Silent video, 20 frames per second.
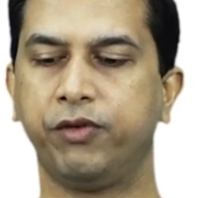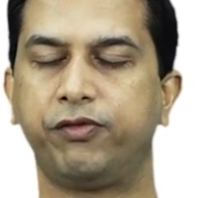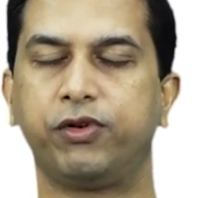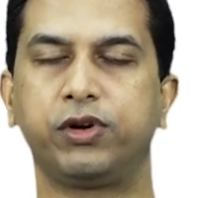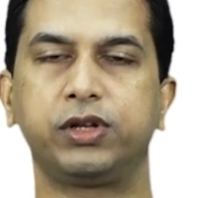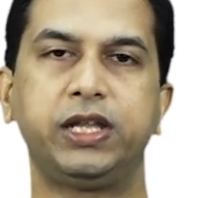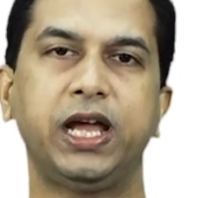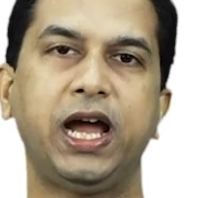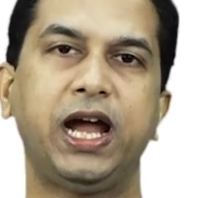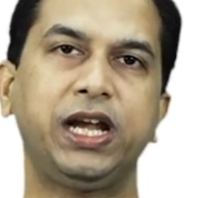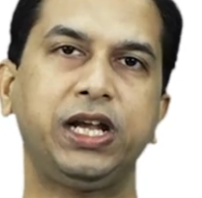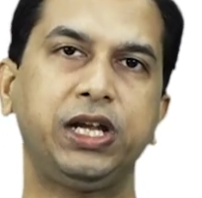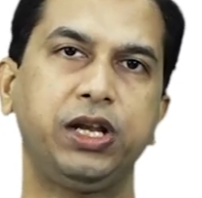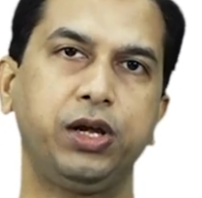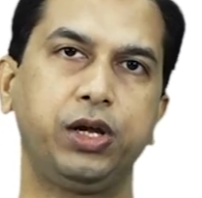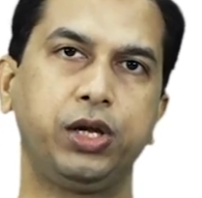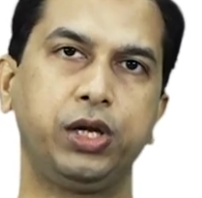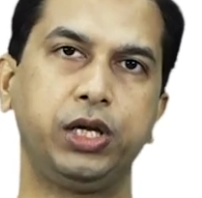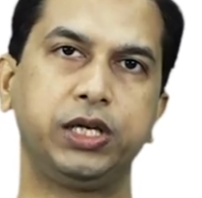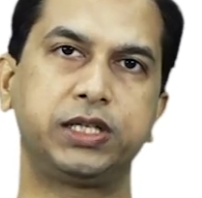For that,
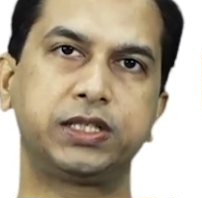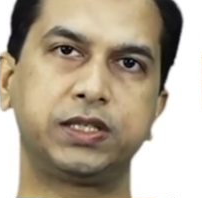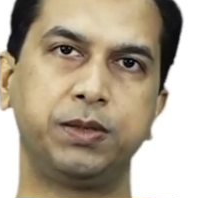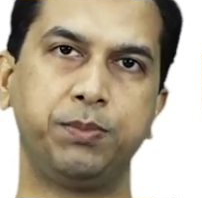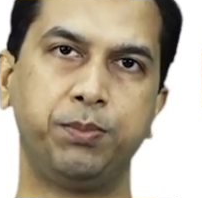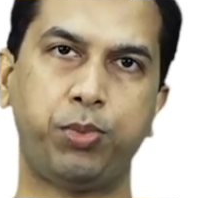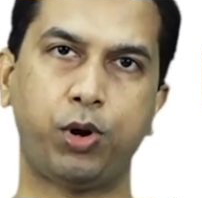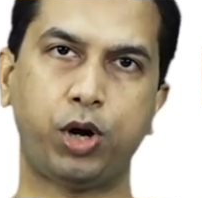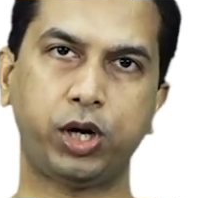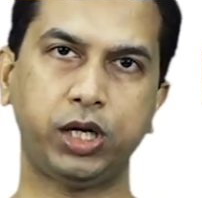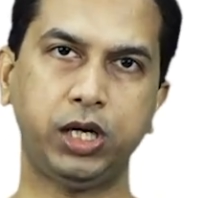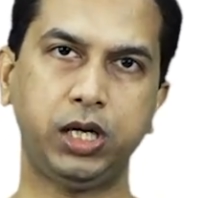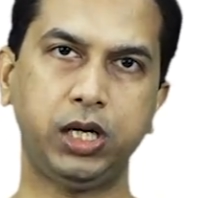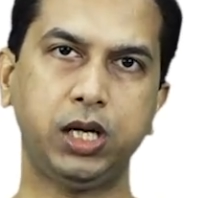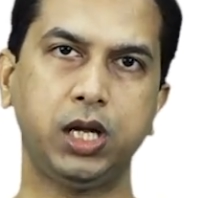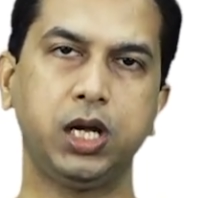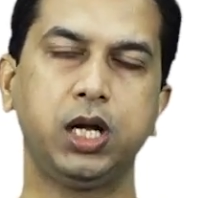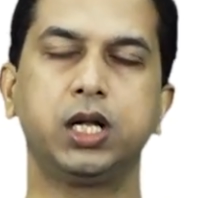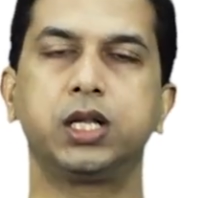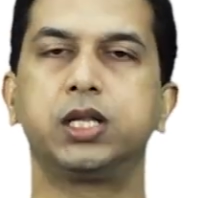it's
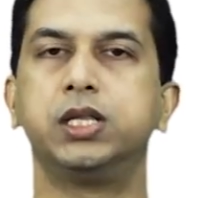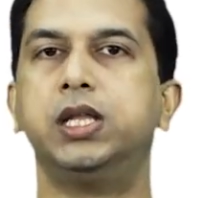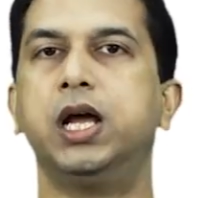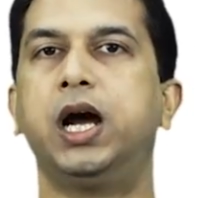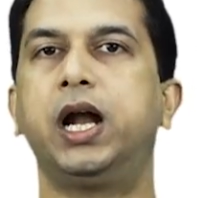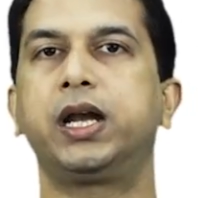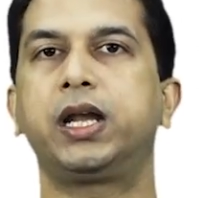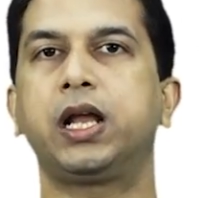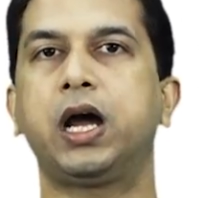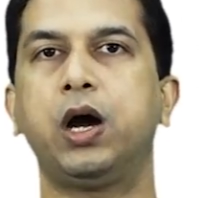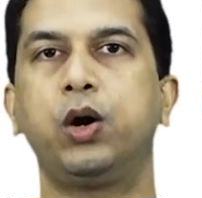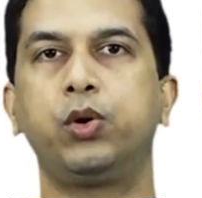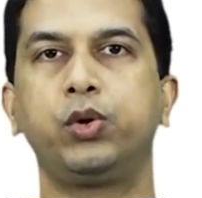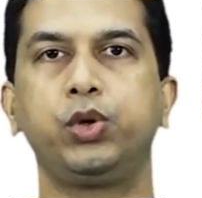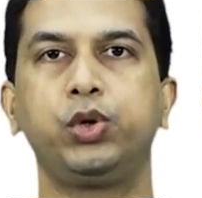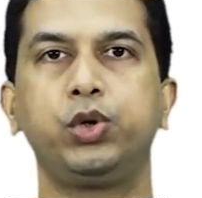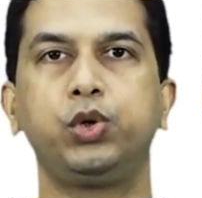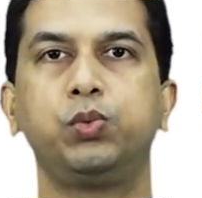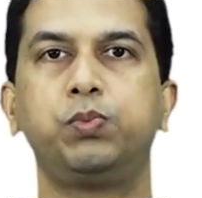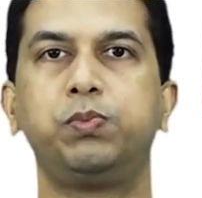important that how
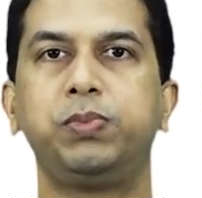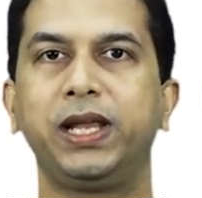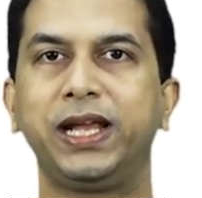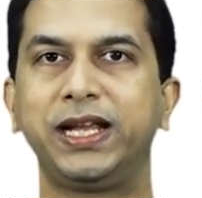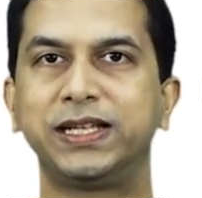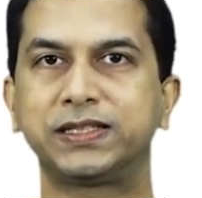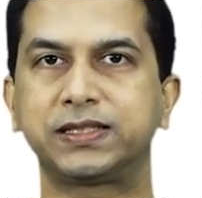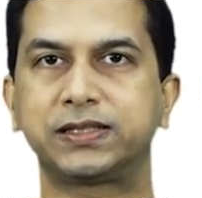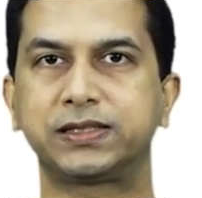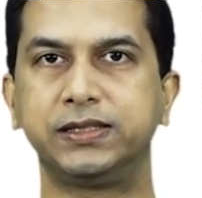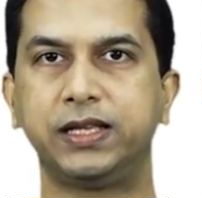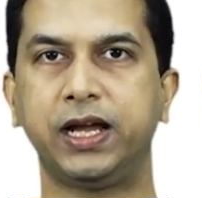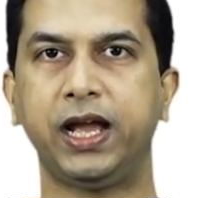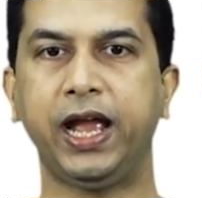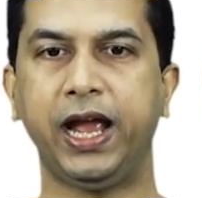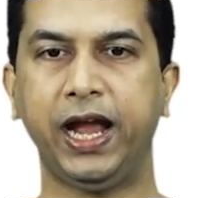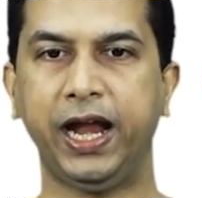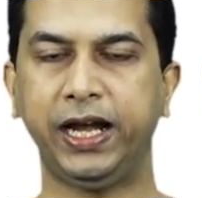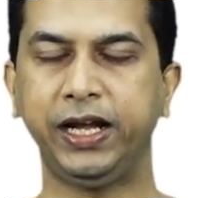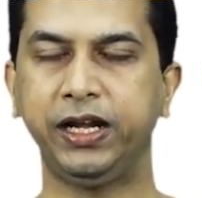do you place the
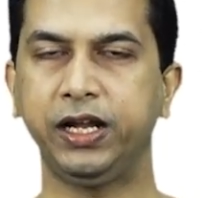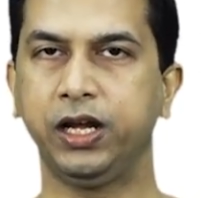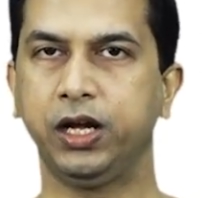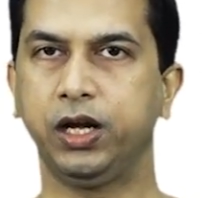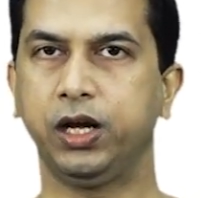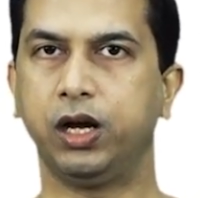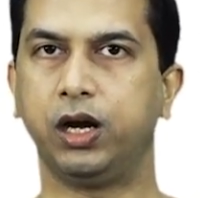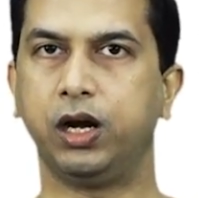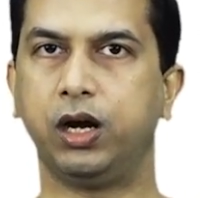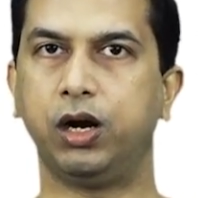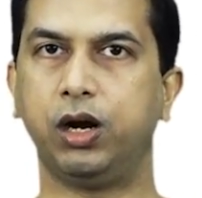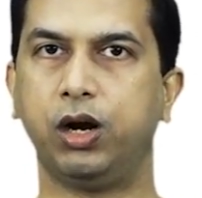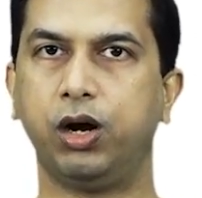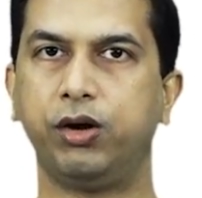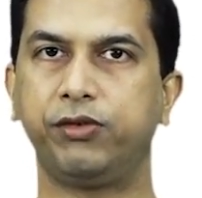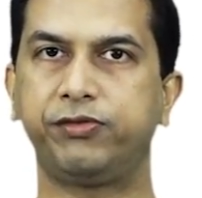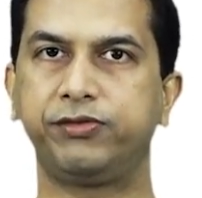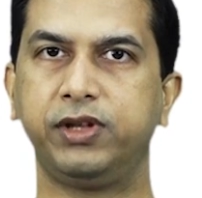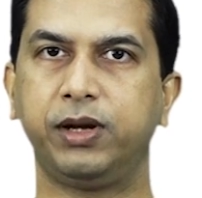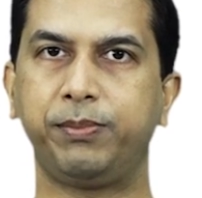hand
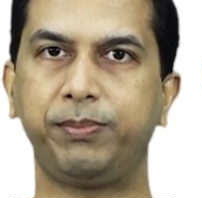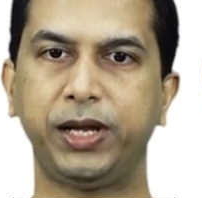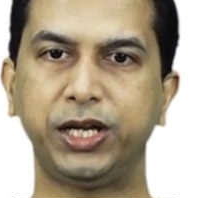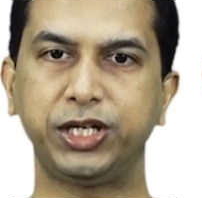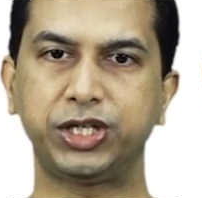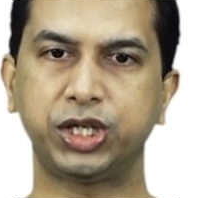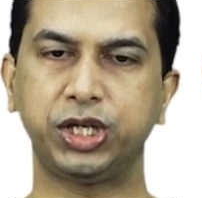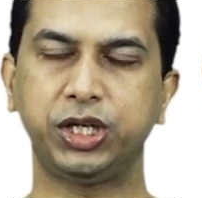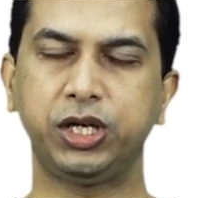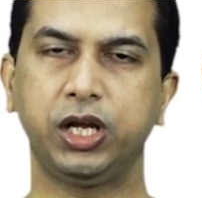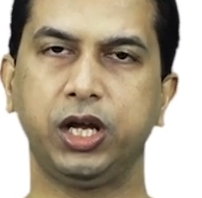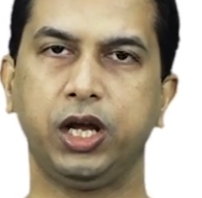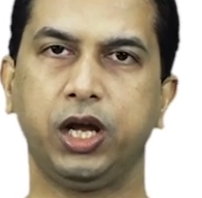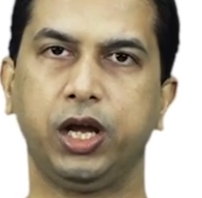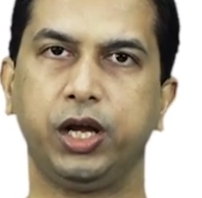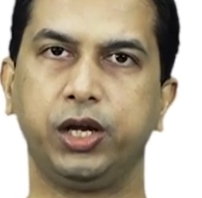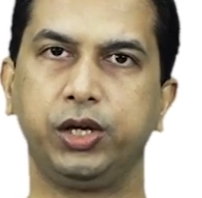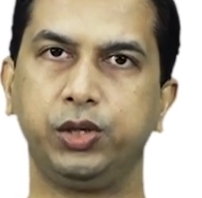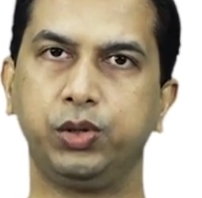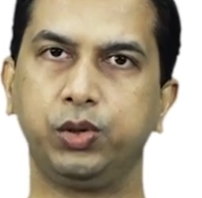of the patient.
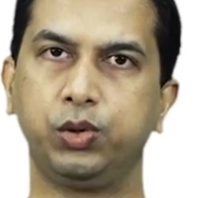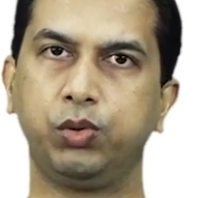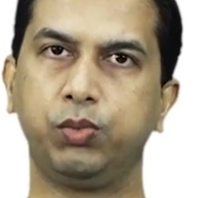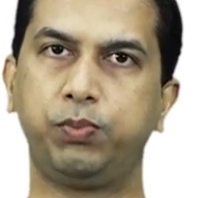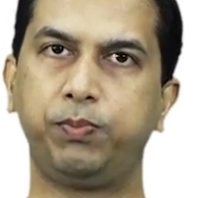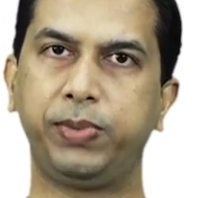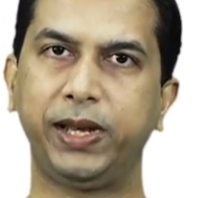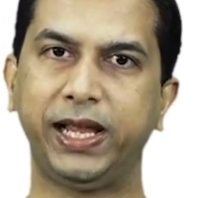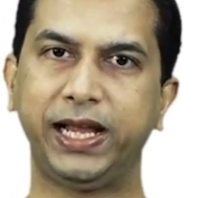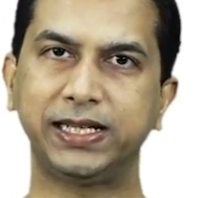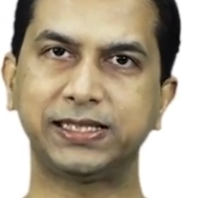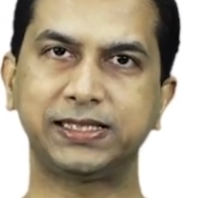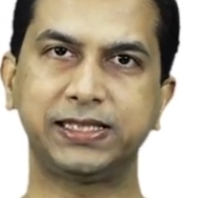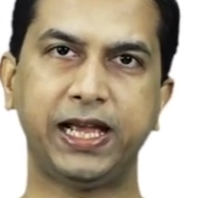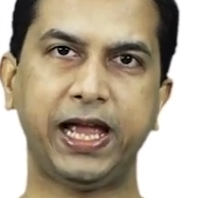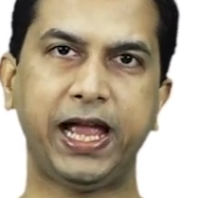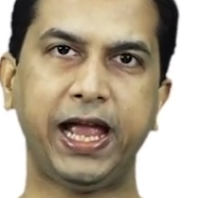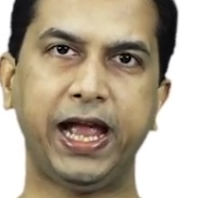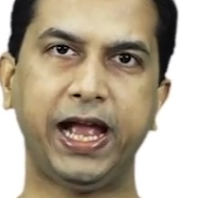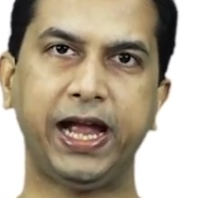You place
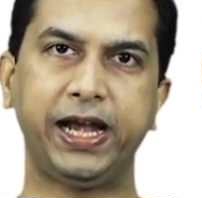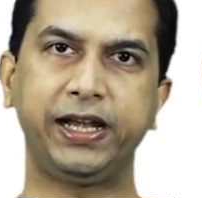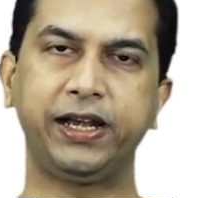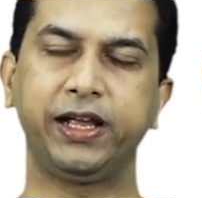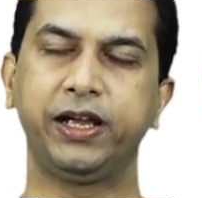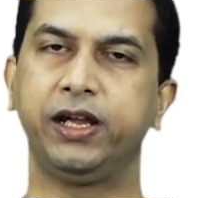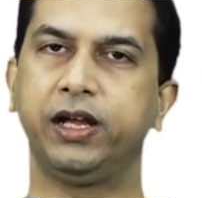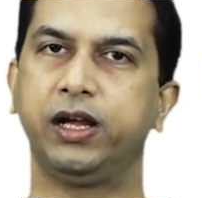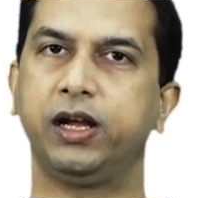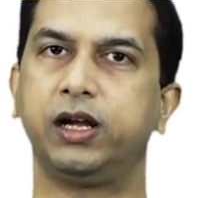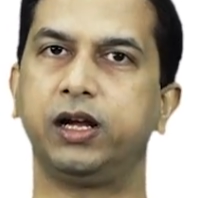the hand,